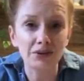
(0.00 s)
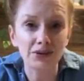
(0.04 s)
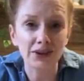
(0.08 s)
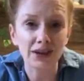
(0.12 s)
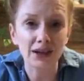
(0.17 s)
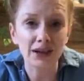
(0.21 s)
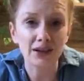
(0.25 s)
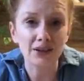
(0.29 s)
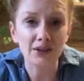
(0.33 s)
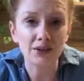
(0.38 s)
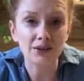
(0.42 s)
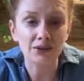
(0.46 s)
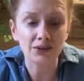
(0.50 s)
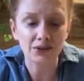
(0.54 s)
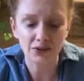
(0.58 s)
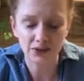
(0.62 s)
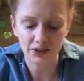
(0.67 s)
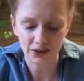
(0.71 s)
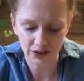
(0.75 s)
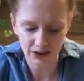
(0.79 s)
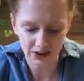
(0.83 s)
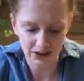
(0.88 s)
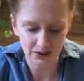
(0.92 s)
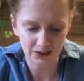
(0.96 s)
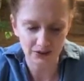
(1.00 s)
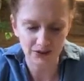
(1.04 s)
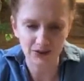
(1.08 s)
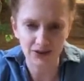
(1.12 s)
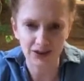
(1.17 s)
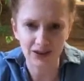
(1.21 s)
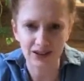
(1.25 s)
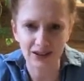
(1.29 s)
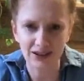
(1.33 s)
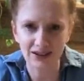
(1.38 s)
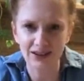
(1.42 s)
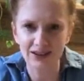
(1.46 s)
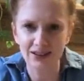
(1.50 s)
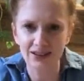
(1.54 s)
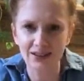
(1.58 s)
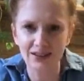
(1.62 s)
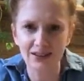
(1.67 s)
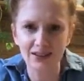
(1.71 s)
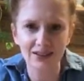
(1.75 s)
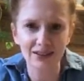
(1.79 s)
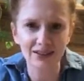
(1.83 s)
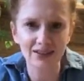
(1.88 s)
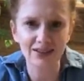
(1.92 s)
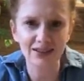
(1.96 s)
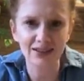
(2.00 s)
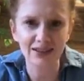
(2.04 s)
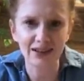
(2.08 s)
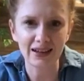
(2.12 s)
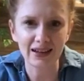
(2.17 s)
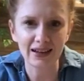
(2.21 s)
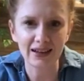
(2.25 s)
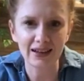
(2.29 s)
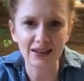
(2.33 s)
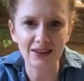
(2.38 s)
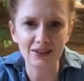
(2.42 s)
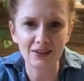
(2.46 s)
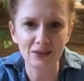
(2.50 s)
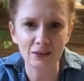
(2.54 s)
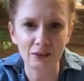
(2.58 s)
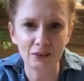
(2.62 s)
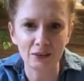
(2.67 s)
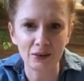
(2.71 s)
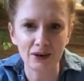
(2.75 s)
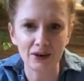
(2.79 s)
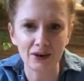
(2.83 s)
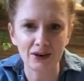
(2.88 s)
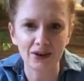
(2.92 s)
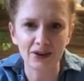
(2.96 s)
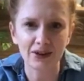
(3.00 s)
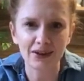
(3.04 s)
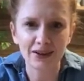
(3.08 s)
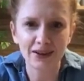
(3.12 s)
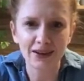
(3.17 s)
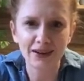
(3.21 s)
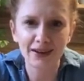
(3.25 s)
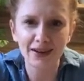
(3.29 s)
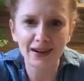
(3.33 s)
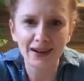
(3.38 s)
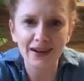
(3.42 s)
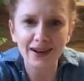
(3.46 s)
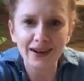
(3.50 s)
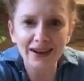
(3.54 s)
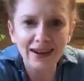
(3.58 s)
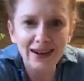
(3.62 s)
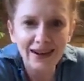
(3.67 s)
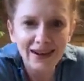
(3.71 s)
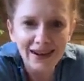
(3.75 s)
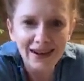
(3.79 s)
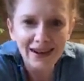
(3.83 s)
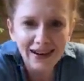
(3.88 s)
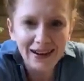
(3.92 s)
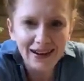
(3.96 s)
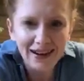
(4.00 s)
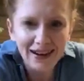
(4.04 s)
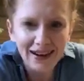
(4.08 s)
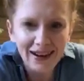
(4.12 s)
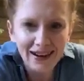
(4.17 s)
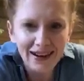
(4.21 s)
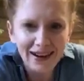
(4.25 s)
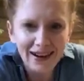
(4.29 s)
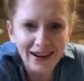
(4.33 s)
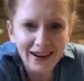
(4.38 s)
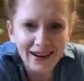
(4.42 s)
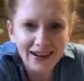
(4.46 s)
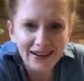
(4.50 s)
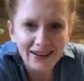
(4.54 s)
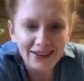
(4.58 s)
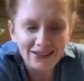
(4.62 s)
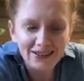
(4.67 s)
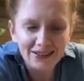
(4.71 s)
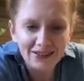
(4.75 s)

to get out. Sorry, that was like, it's like ASMR. I don't know